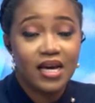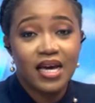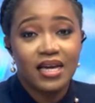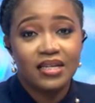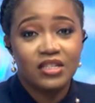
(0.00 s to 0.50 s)

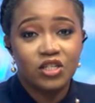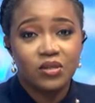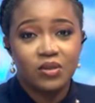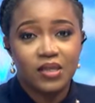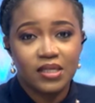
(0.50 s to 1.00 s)
In addition
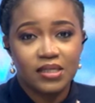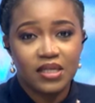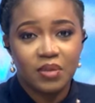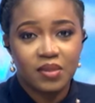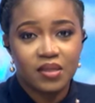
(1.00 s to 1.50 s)
to these
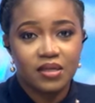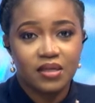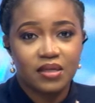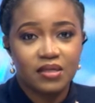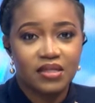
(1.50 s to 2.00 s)
tips,
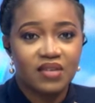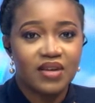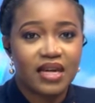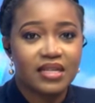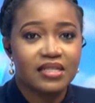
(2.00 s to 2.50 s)
the Stephen
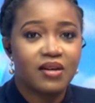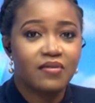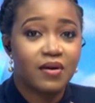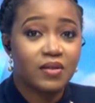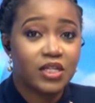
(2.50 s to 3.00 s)
Akintayo
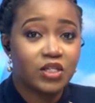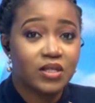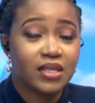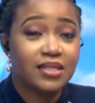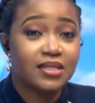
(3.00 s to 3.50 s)

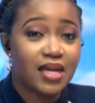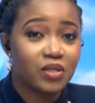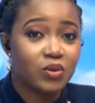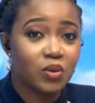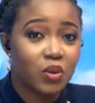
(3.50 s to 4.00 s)
Foundation is set
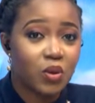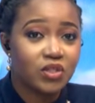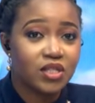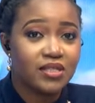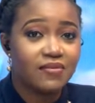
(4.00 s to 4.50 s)
to
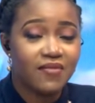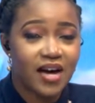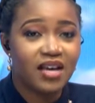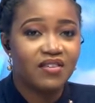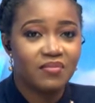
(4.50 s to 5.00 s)
launch its
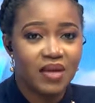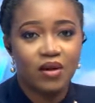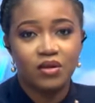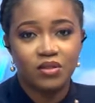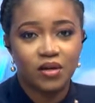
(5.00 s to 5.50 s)
$5
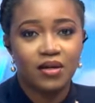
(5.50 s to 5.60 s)
million